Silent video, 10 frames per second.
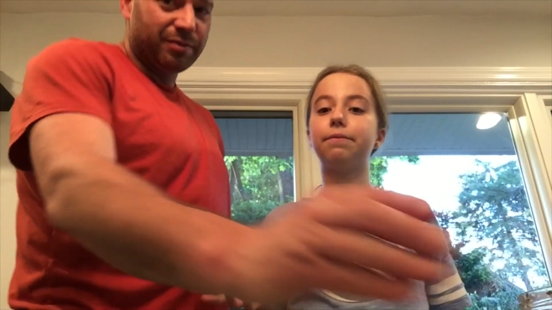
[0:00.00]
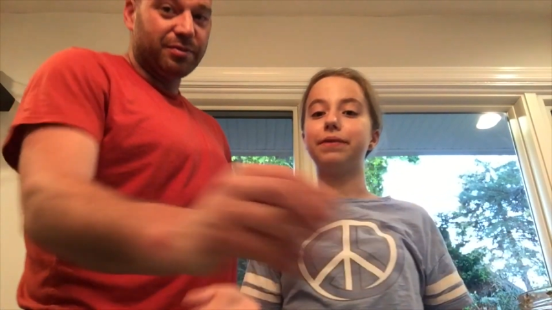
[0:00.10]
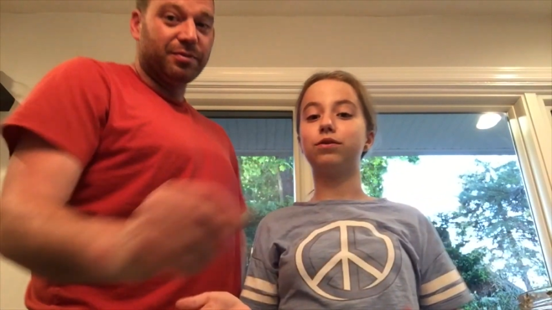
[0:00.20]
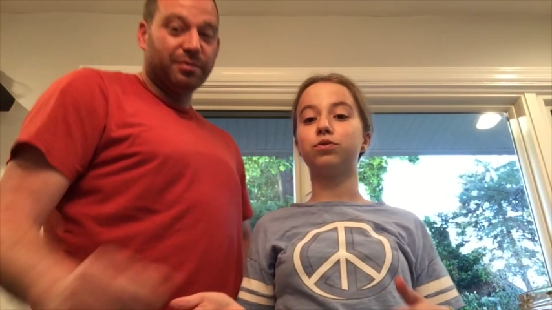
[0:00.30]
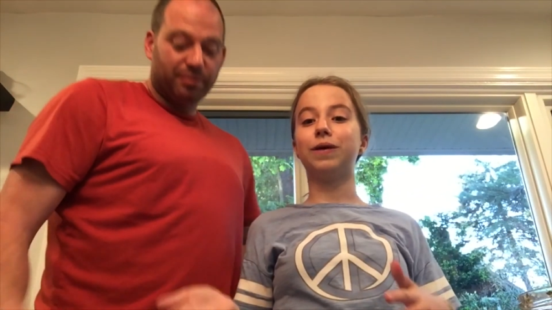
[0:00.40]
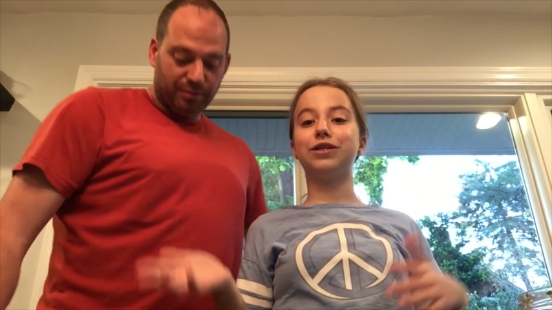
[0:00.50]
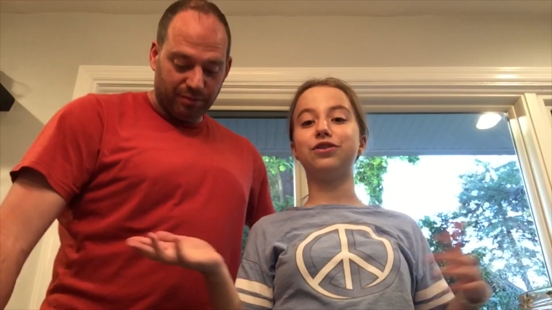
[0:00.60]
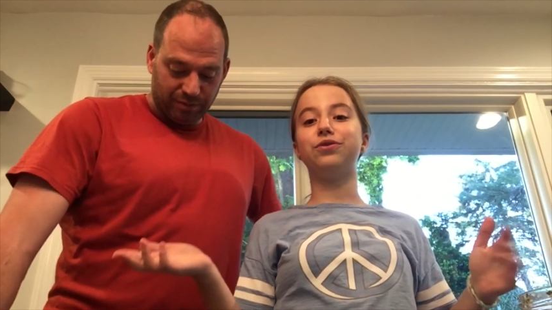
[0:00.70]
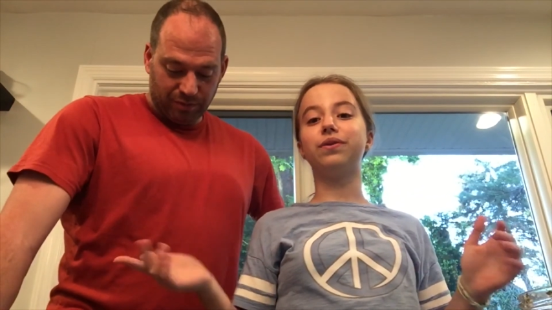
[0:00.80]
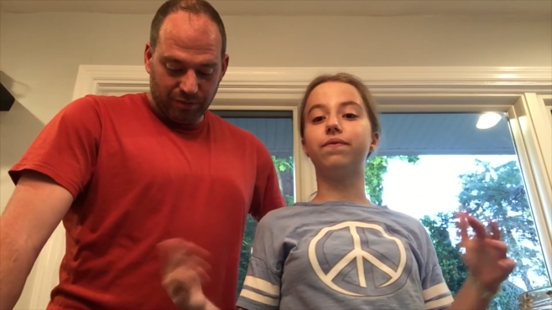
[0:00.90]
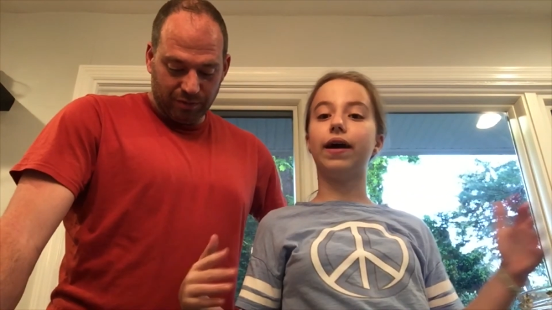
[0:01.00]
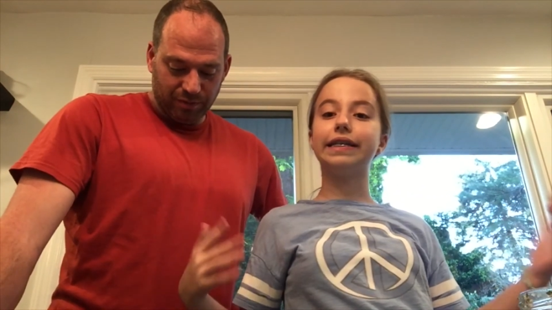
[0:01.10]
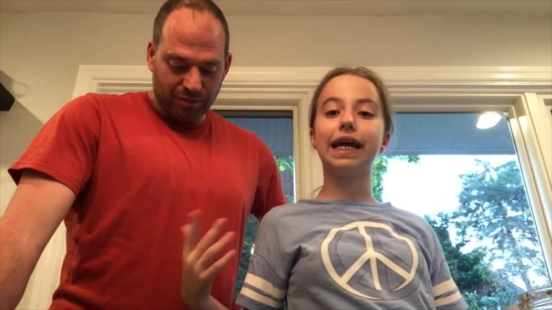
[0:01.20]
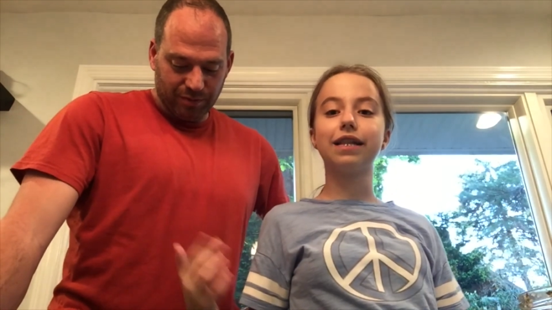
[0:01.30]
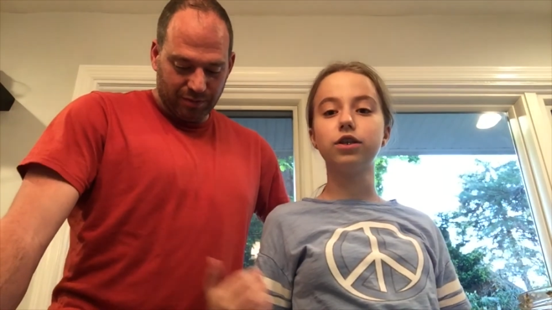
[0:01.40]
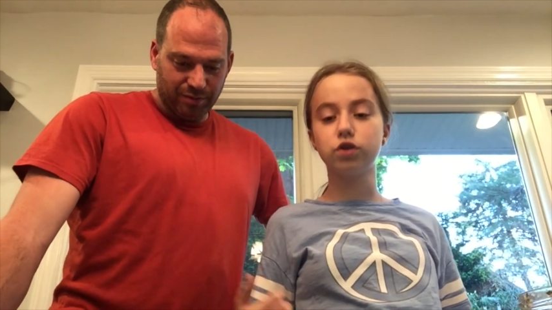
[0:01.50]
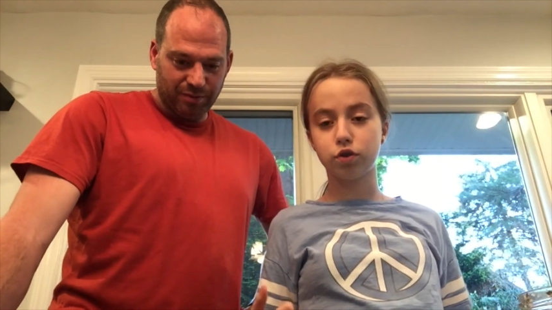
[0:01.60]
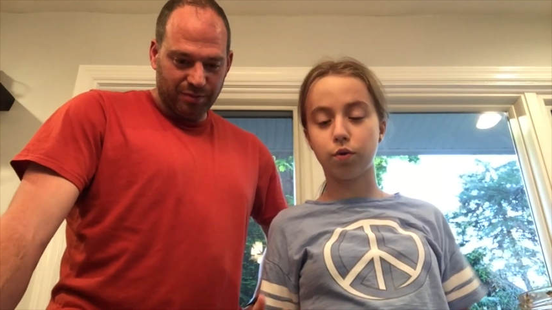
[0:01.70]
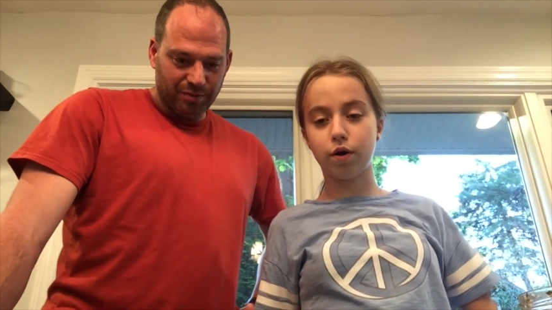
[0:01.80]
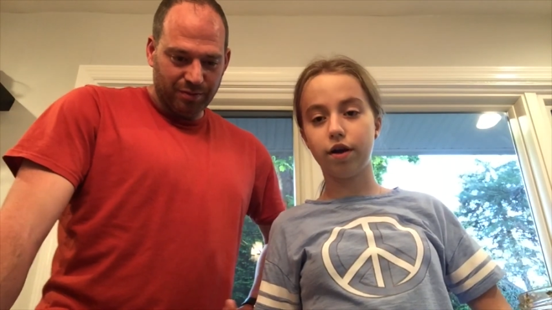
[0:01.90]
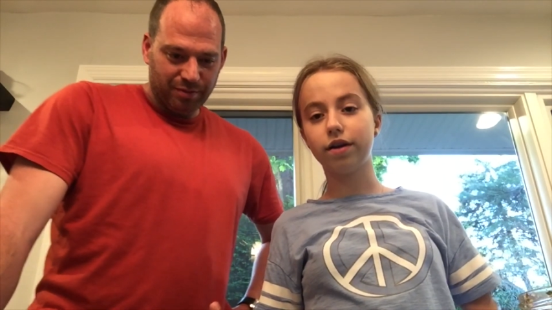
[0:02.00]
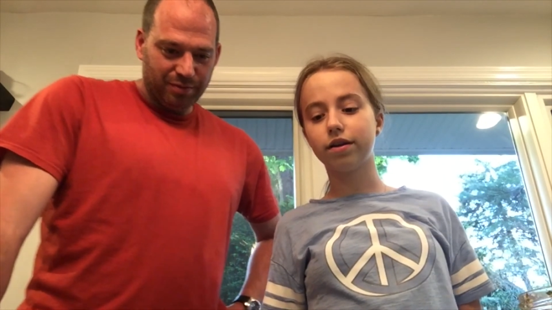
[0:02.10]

Speaker 1: of pickle spices you can find at the store.